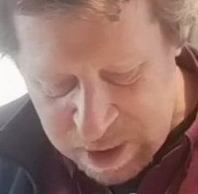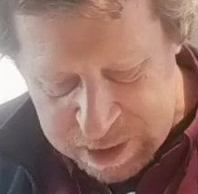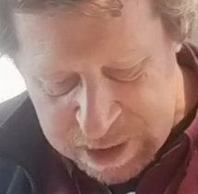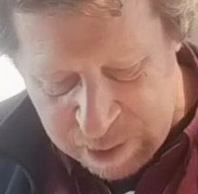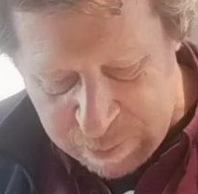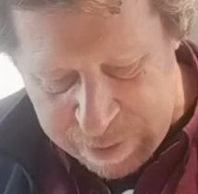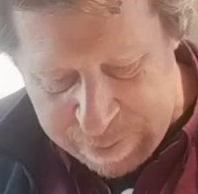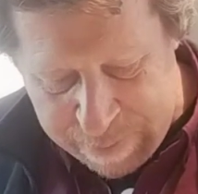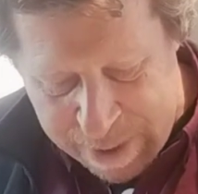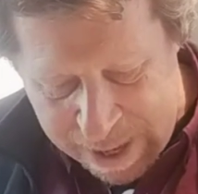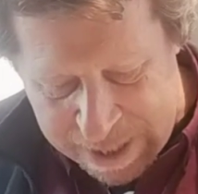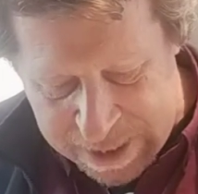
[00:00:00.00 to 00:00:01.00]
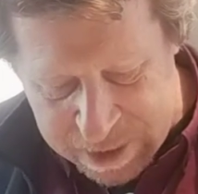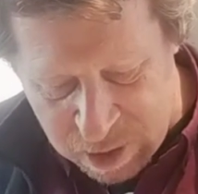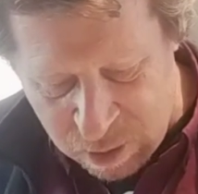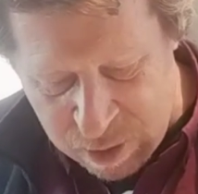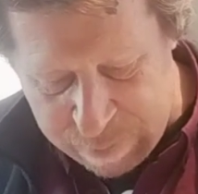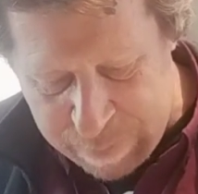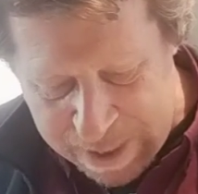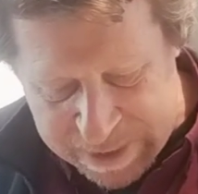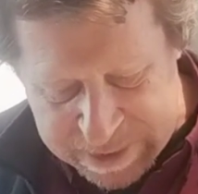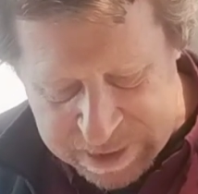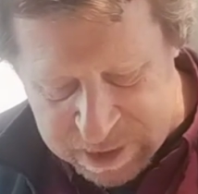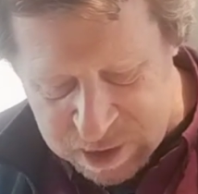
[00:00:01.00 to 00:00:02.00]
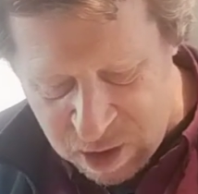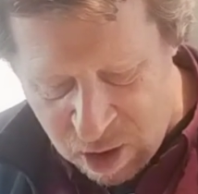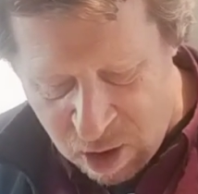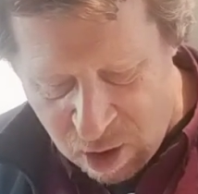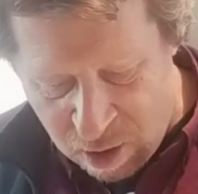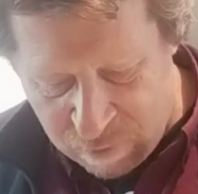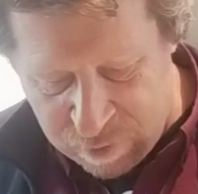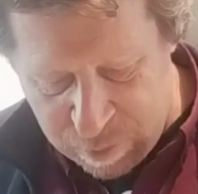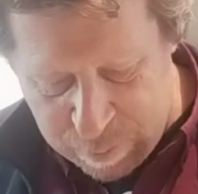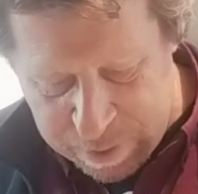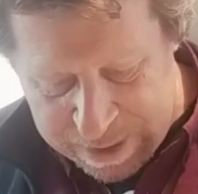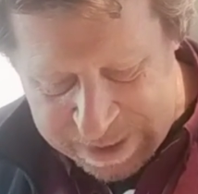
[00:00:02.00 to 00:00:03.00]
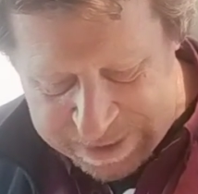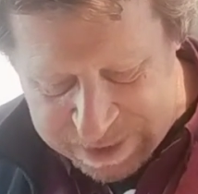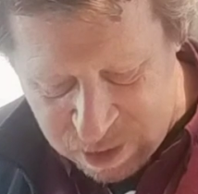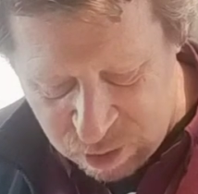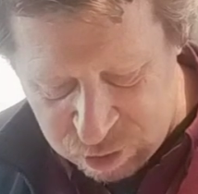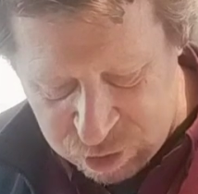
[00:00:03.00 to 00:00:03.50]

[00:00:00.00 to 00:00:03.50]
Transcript: shall be made on the basis of the political,